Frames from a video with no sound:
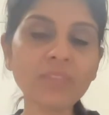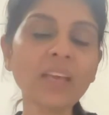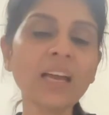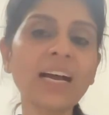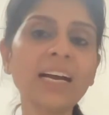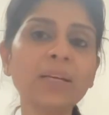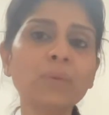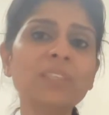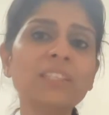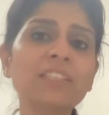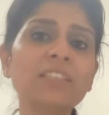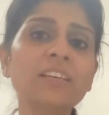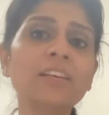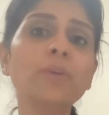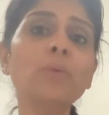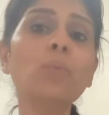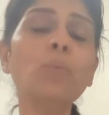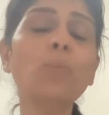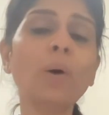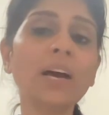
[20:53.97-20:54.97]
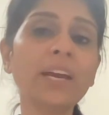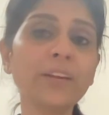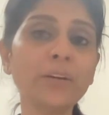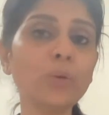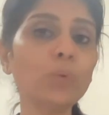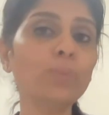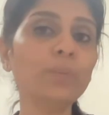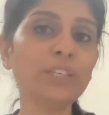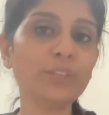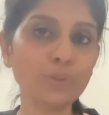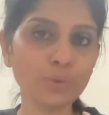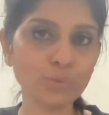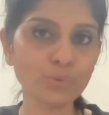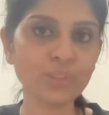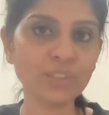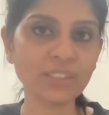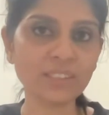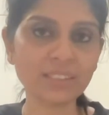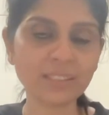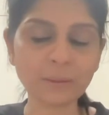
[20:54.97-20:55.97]
I will tell you why do we do
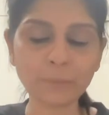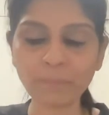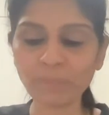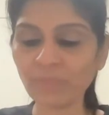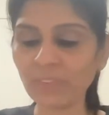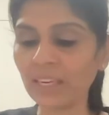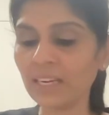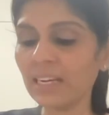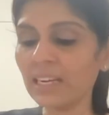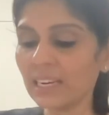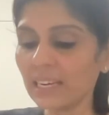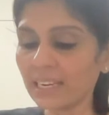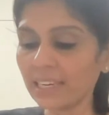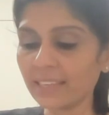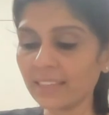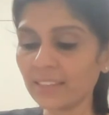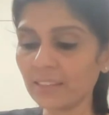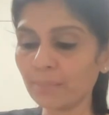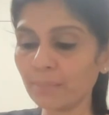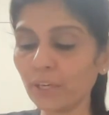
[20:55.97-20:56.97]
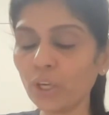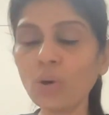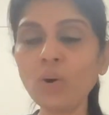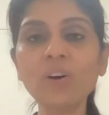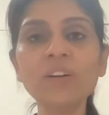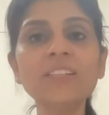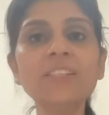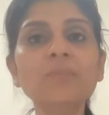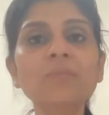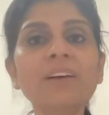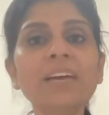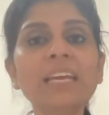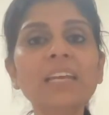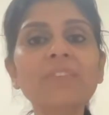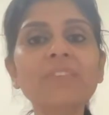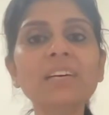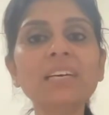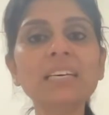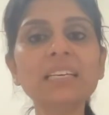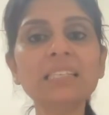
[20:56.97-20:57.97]
this. It is because
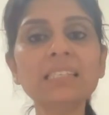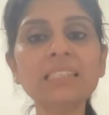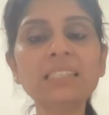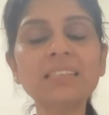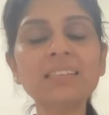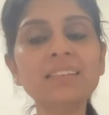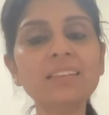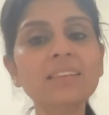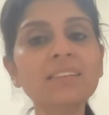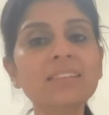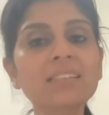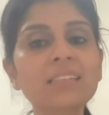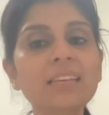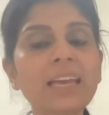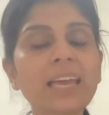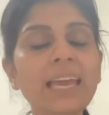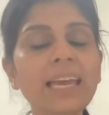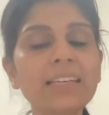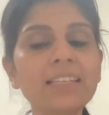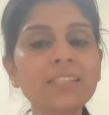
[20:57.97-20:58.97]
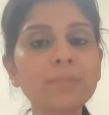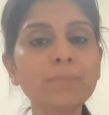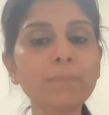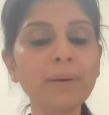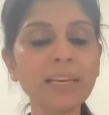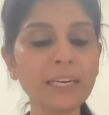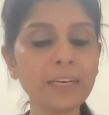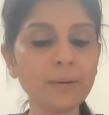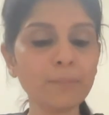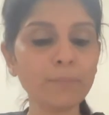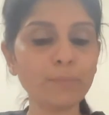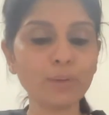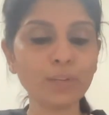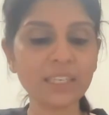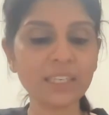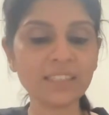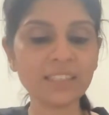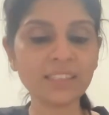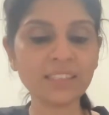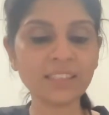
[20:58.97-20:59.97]
whenever histidine gets
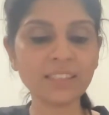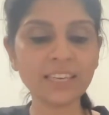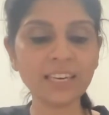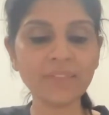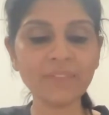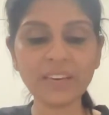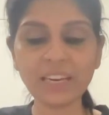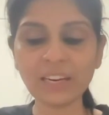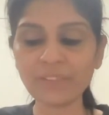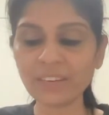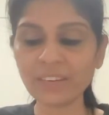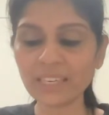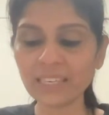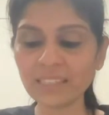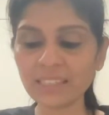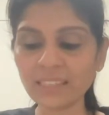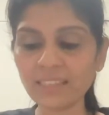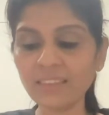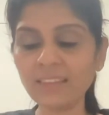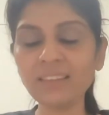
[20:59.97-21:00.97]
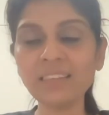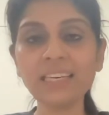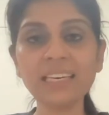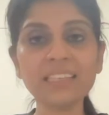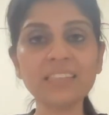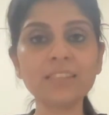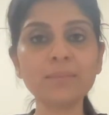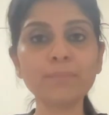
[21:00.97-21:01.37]
metabolized, yeah, whenever histidine gets